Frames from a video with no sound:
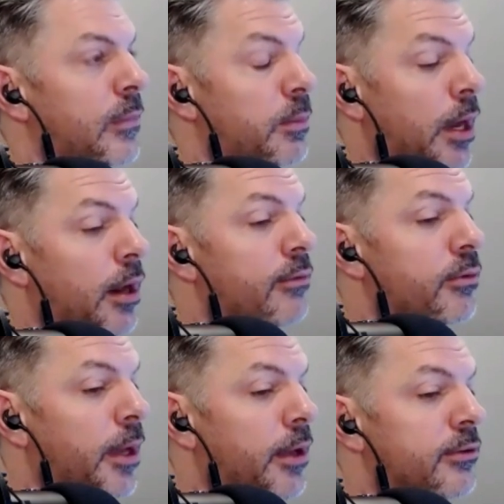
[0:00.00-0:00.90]
The
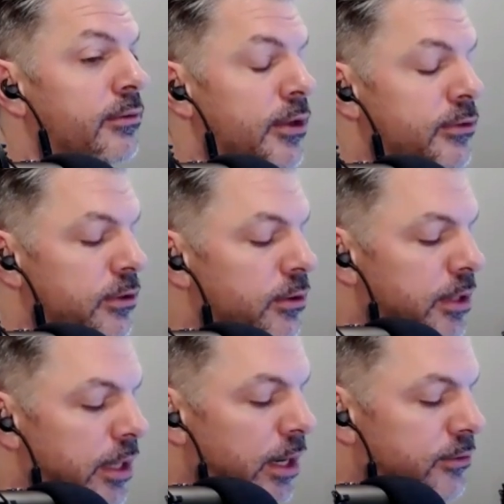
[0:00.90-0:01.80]
powerful positive lesson you
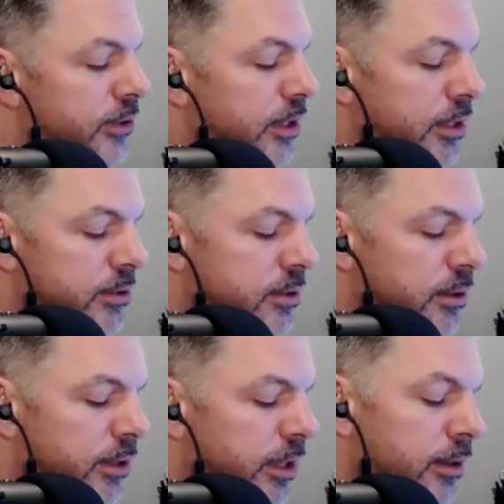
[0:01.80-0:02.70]
can now see because you
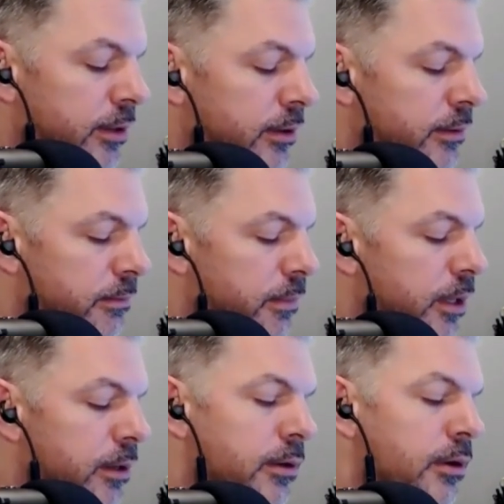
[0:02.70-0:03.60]
know that
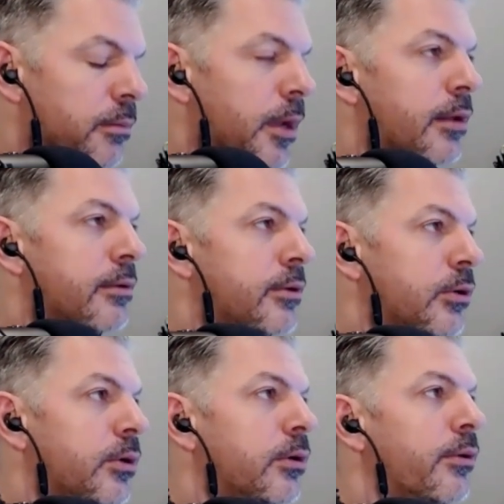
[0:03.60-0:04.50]
being your own man,
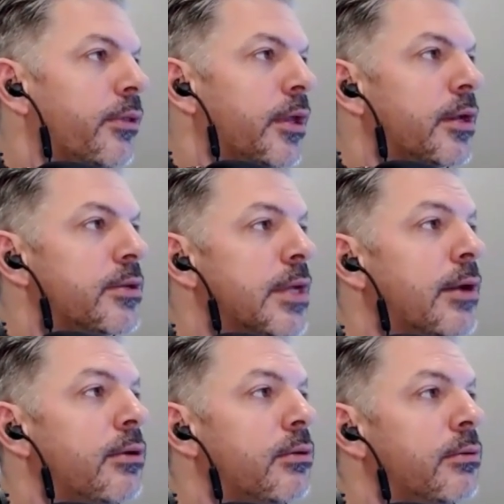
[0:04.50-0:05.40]
doing your own thing is
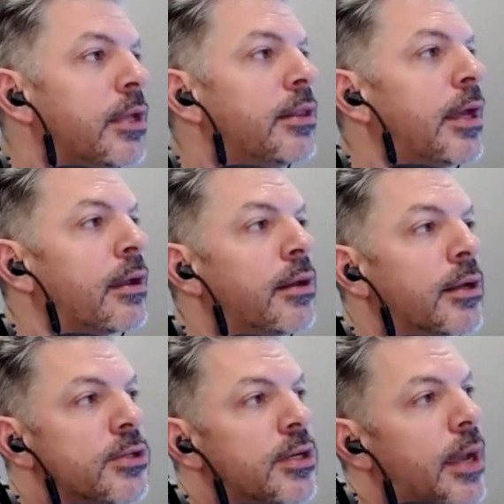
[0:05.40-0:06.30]
how you get that
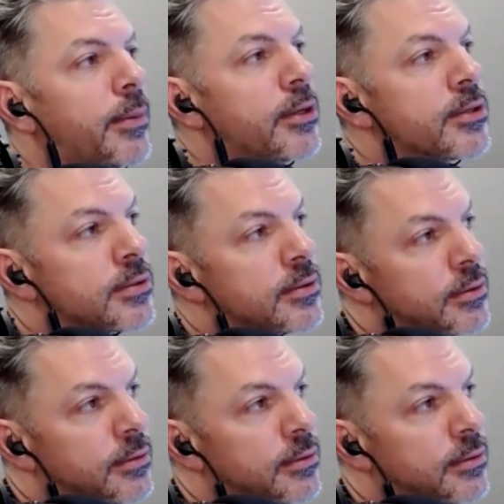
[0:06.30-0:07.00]
connection and happiness.